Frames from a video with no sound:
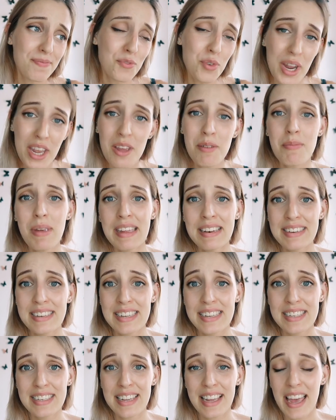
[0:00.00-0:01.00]

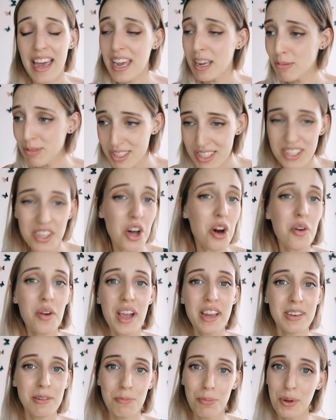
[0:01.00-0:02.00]
recommend it. I'm
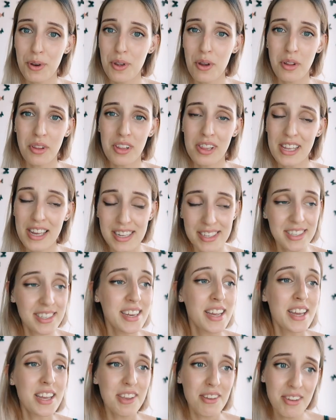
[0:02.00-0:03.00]
sorry I didn't put you on the list.
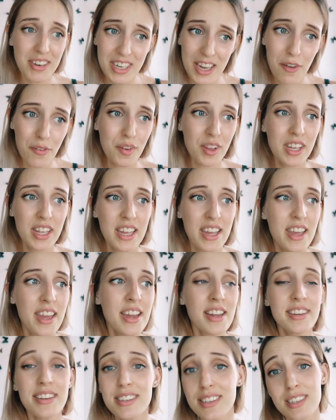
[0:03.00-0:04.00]
You definitely
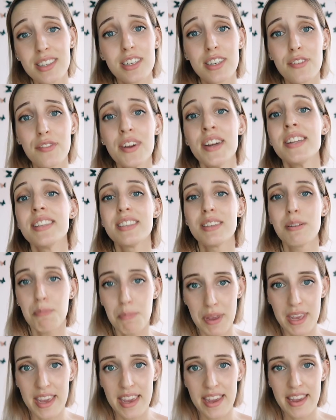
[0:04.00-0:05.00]
deserve to
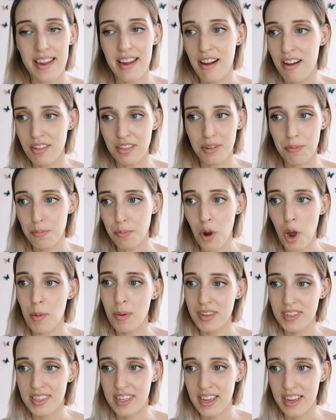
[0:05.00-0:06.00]
be on the
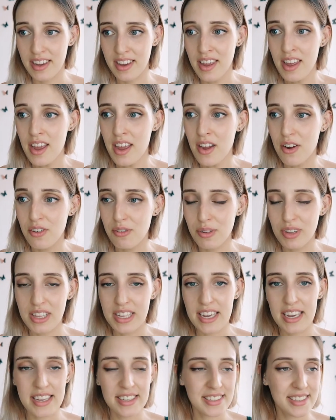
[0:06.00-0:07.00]
promising
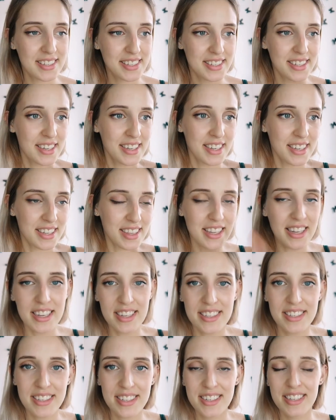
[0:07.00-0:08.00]
release
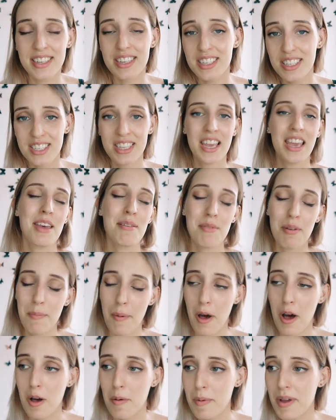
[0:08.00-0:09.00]
list
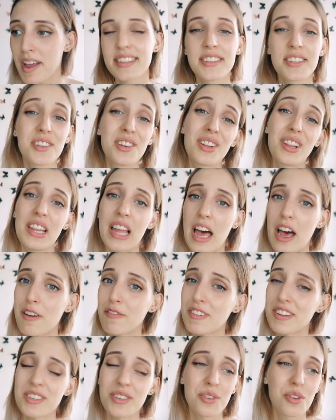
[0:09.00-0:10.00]
thingamabob. It's a good
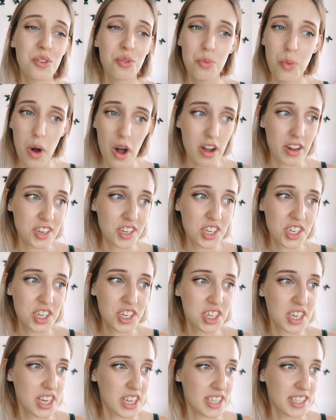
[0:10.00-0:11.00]
laugh, it's a good
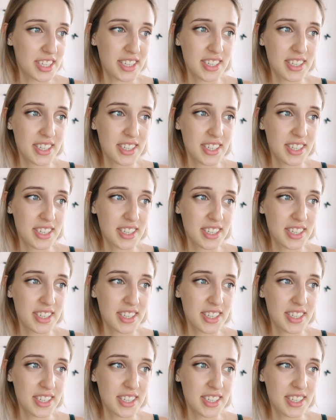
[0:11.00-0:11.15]
watch,